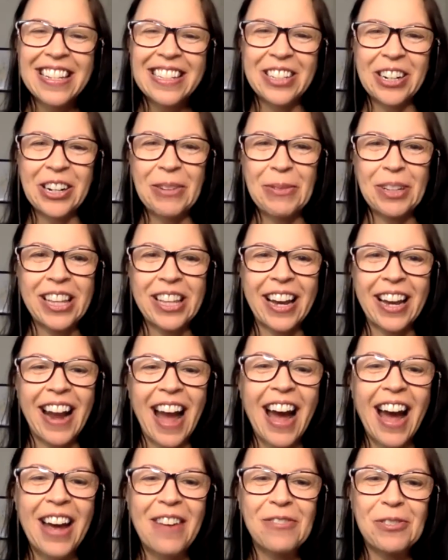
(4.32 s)
Sorry about that.
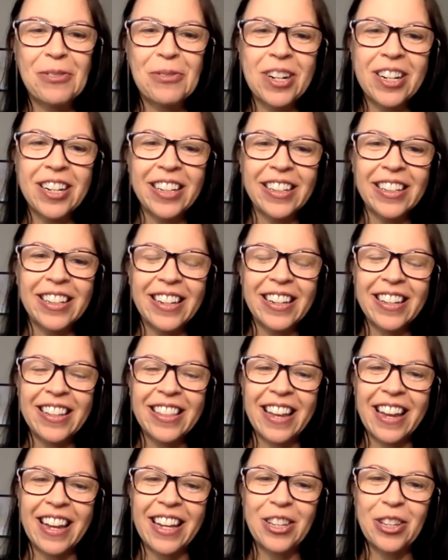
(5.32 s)
Hi, everyone.
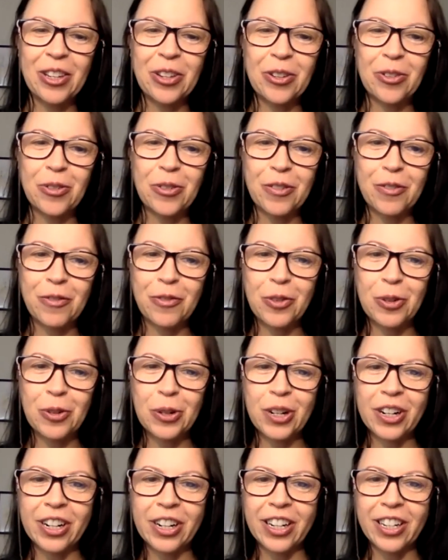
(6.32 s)
Thank you
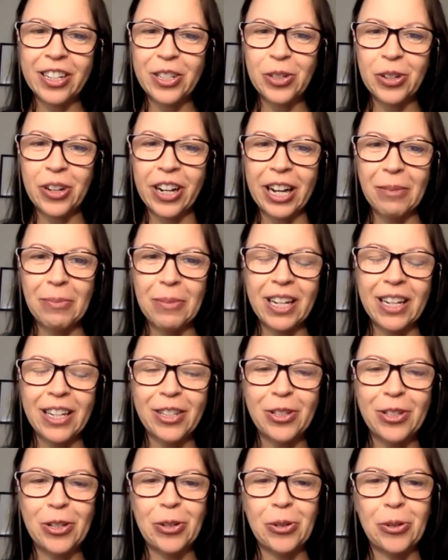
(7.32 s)
for joining me
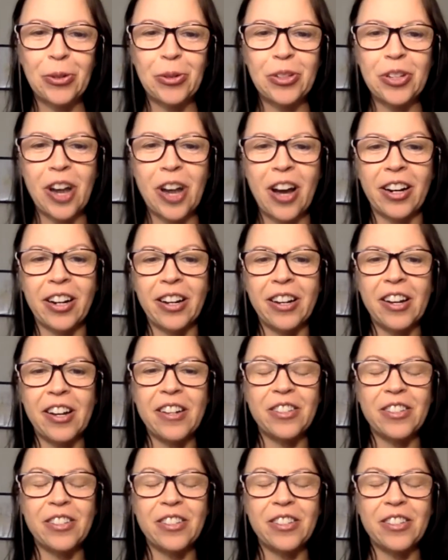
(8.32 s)
to talk,